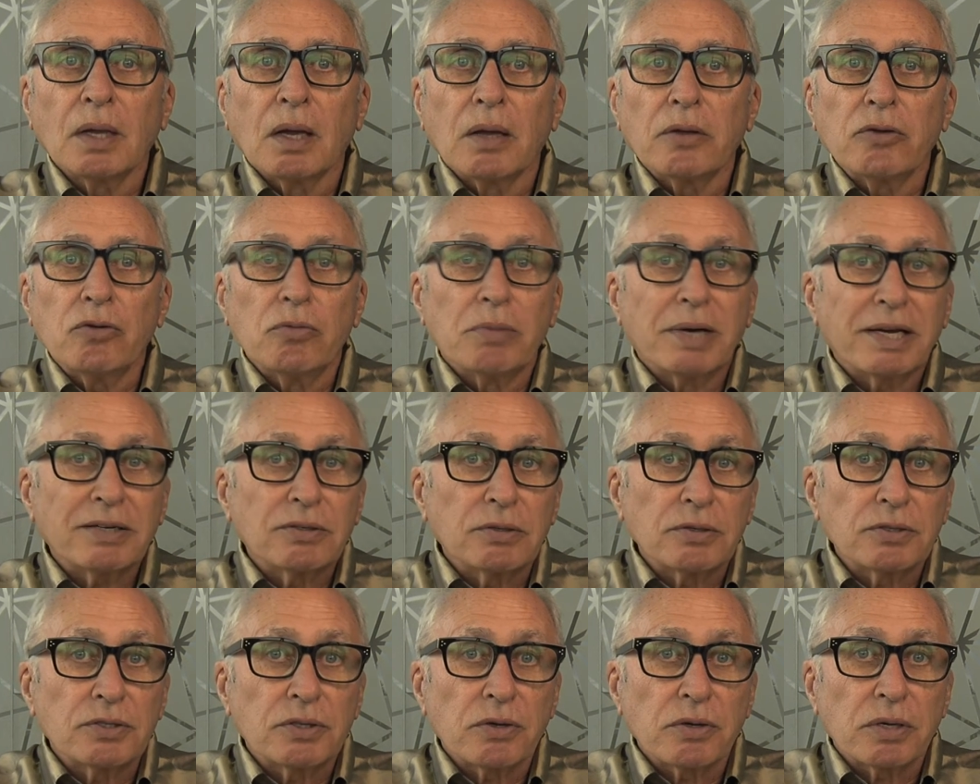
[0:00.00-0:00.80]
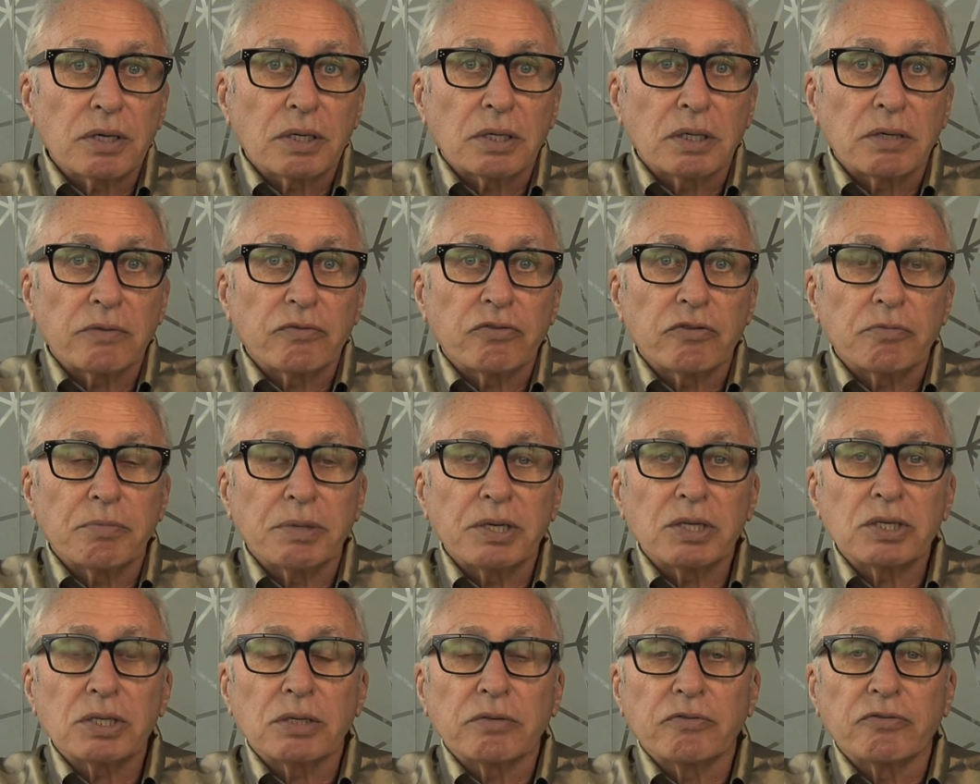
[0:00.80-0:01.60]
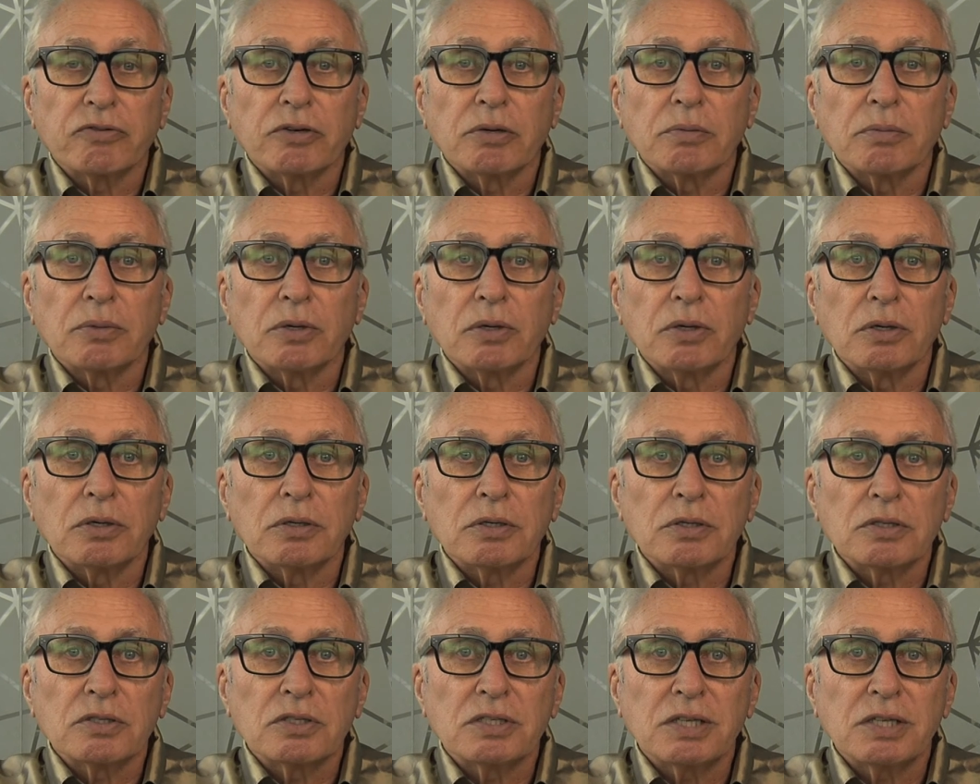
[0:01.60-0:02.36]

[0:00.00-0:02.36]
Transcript: You might also get information from learners'